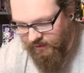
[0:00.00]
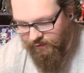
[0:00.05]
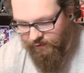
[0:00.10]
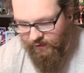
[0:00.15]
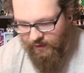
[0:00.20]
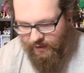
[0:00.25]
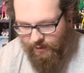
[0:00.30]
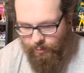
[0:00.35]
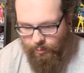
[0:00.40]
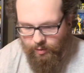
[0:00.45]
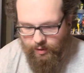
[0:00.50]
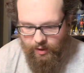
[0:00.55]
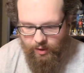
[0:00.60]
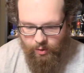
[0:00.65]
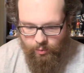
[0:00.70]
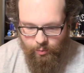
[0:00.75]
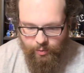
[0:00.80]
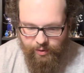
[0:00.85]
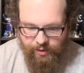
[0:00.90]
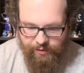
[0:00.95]
Five Below,
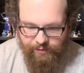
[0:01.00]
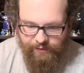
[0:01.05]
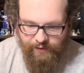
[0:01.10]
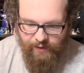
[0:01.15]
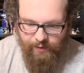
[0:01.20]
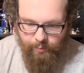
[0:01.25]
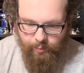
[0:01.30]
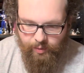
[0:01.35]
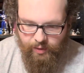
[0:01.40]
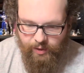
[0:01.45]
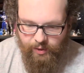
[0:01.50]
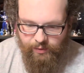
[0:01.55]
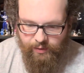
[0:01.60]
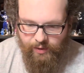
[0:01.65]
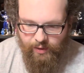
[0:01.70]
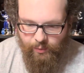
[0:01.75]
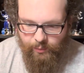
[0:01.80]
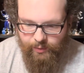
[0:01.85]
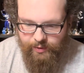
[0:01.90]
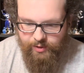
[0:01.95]
one of the Five Below
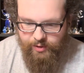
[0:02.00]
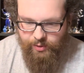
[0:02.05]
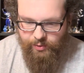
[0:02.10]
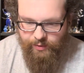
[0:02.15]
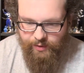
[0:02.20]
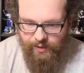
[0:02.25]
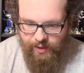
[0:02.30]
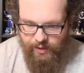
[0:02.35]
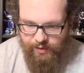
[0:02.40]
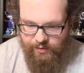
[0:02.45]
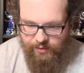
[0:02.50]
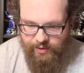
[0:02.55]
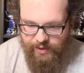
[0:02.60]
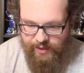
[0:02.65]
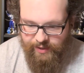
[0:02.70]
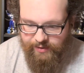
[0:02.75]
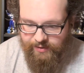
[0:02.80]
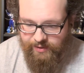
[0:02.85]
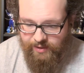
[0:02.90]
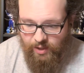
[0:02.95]
that I went to the other
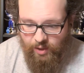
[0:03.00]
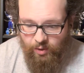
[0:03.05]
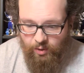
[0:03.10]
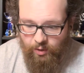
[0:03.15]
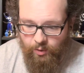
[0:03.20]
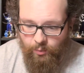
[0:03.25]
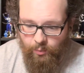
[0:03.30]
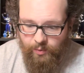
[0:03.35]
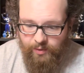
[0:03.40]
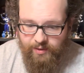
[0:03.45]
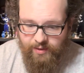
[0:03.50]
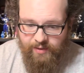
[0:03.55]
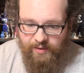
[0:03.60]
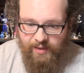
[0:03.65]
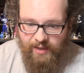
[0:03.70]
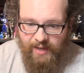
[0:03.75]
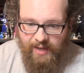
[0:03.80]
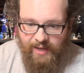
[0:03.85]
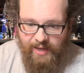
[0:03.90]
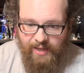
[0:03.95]
day. It's the only one that
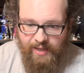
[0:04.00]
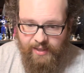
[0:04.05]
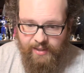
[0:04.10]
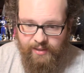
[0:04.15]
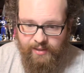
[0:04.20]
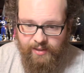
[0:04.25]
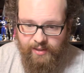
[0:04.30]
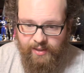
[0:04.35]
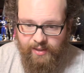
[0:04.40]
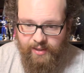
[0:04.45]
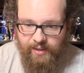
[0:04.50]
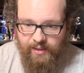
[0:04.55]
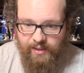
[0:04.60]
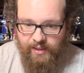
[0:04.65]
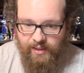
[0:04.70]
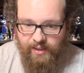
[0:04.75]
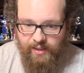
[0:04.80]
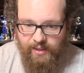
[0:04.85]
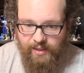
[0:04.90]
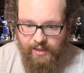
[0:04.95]
they had, and
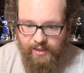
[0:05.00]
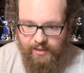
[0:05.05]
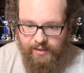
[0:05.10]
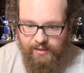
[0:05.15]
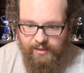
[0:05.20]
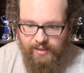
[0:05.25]
I